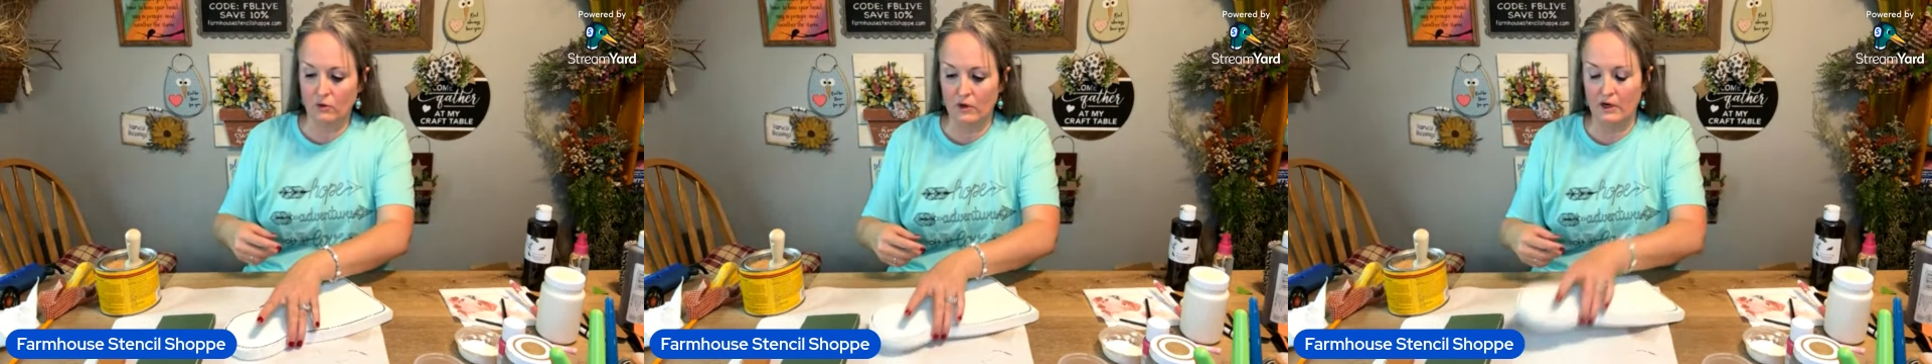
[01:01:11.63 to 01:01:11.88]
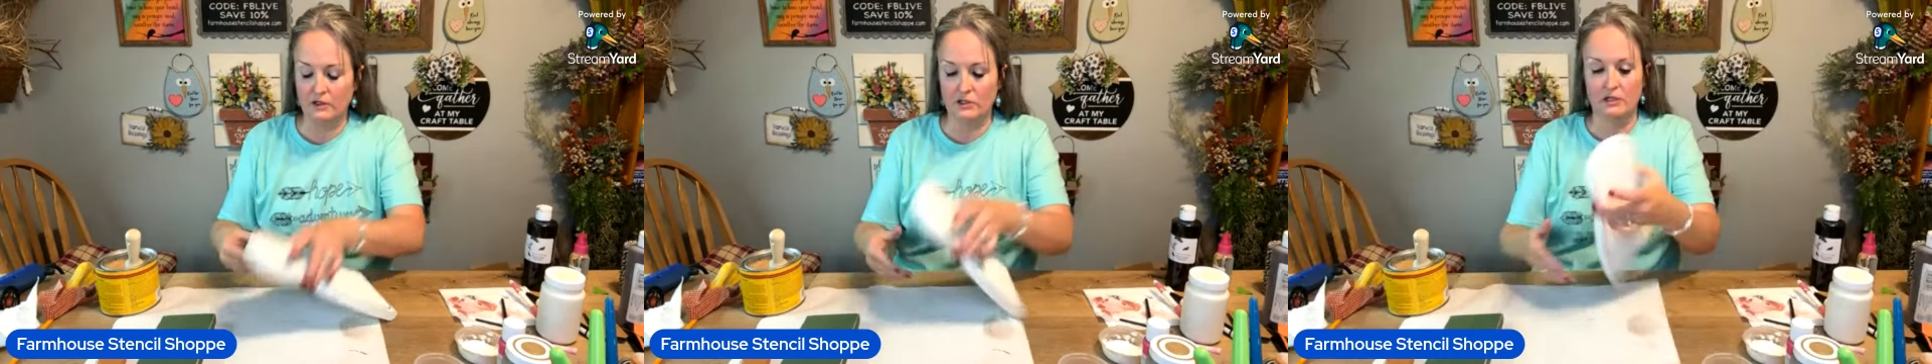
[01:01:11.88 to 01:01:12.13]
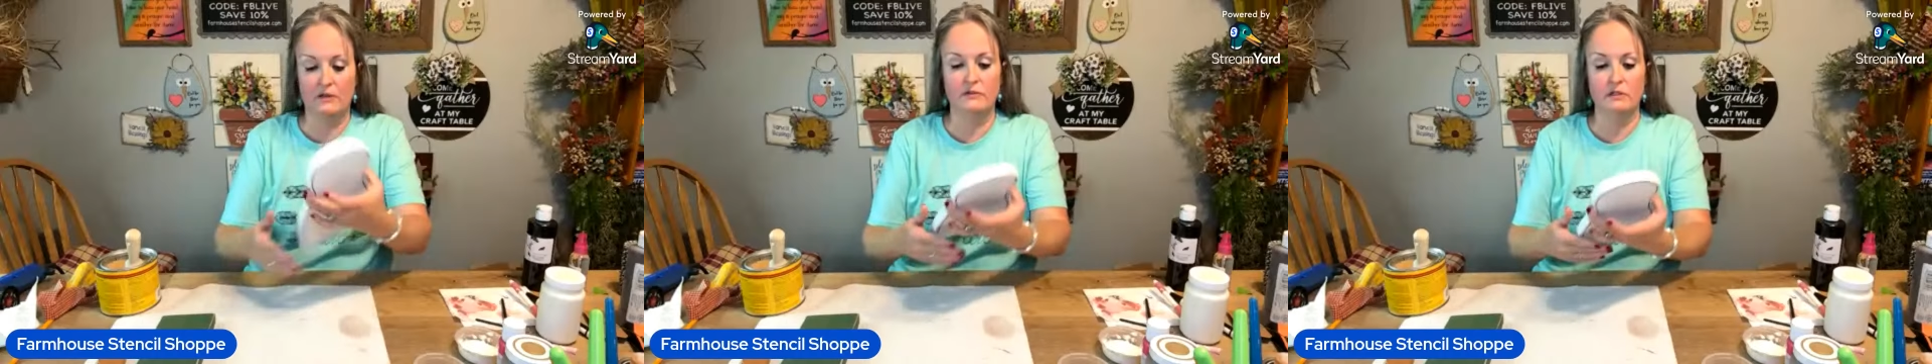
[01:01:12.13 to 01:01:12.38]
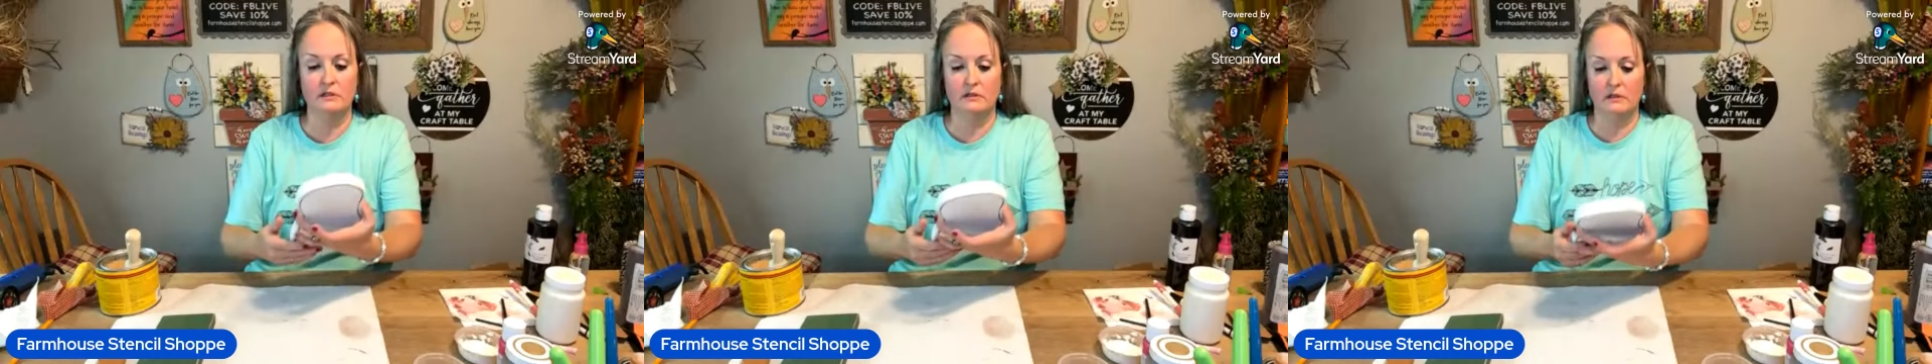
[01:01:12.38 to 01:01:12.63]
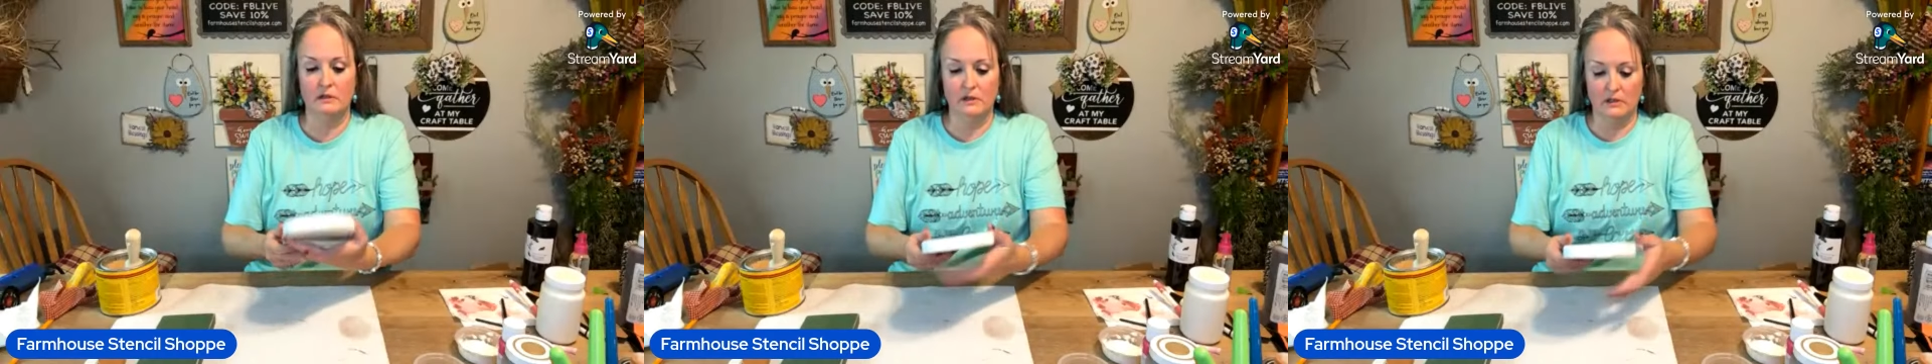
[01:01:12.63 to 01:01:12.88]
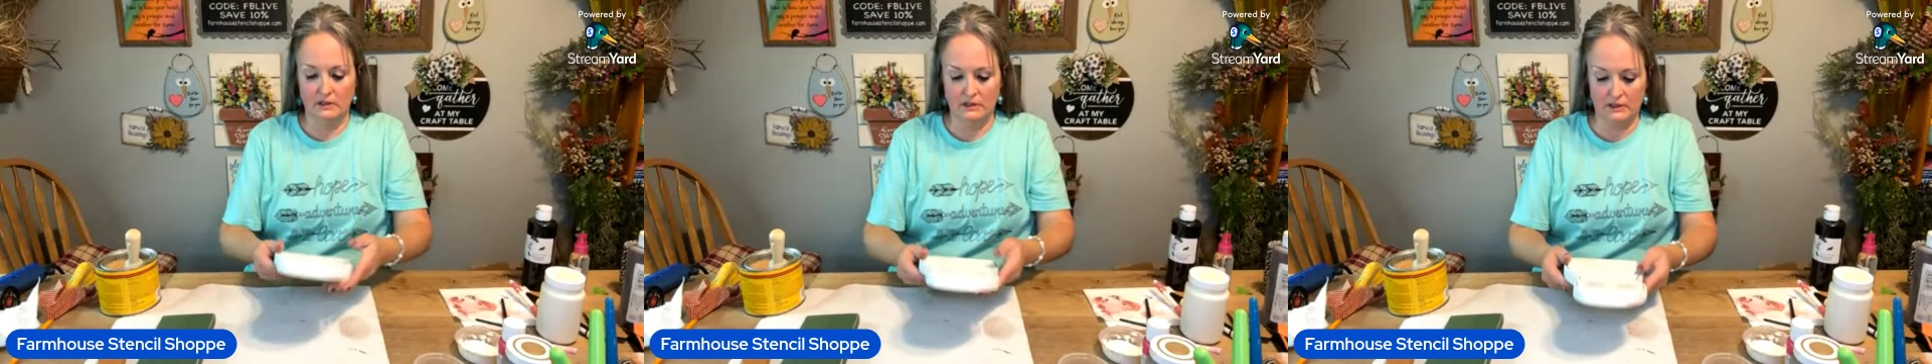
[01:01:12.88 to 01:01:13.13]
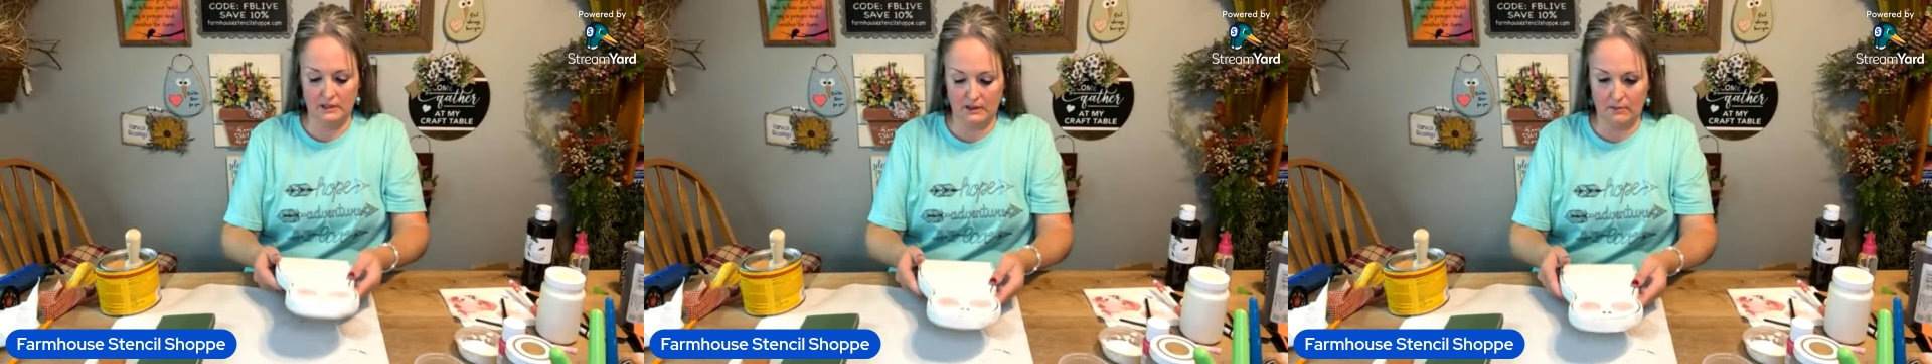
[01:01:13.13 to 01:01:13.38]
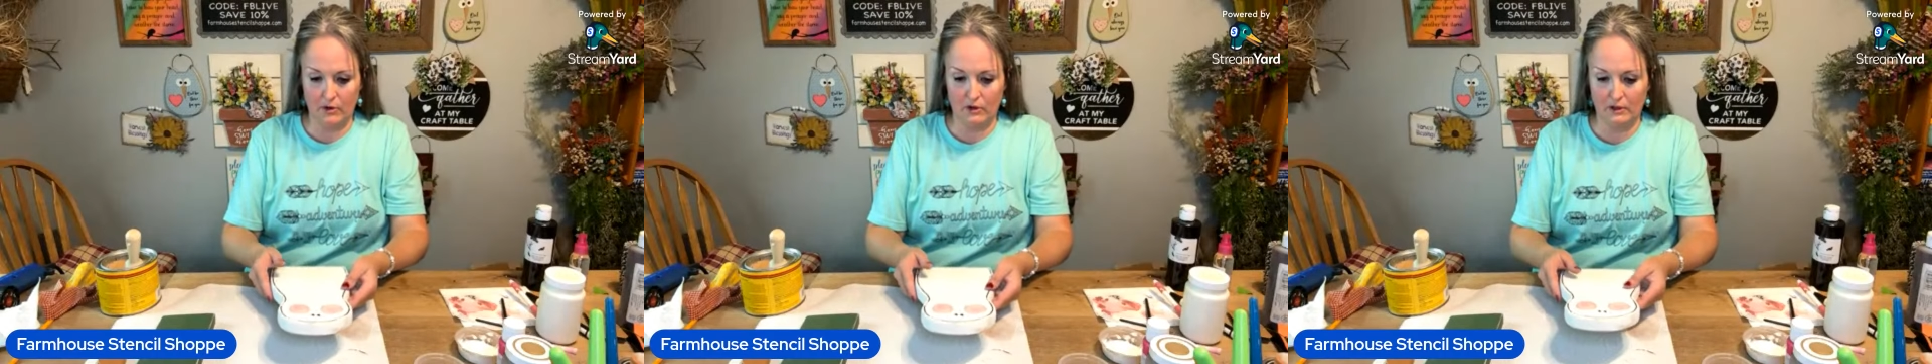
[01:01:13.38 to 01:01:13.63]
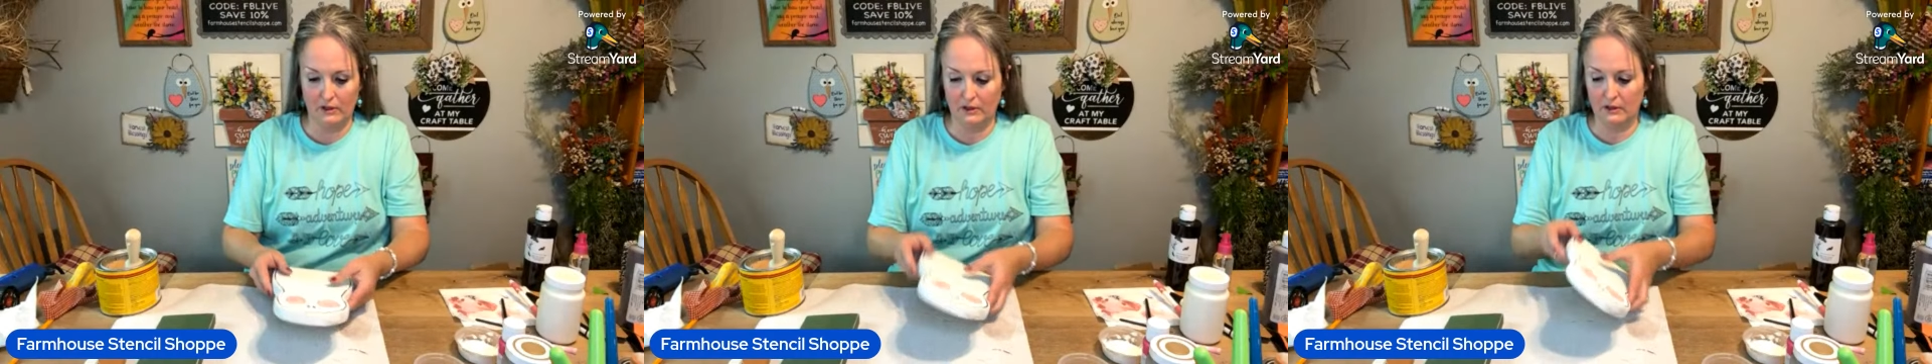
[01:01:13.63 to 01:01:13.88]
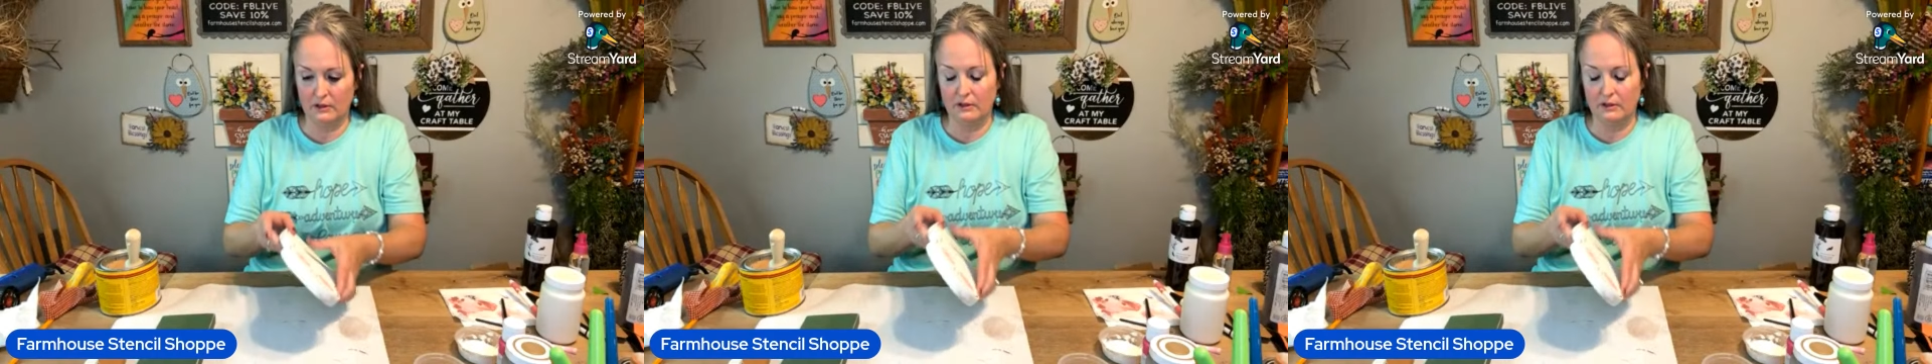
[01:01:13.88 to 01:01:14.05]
I just have to stick them on here.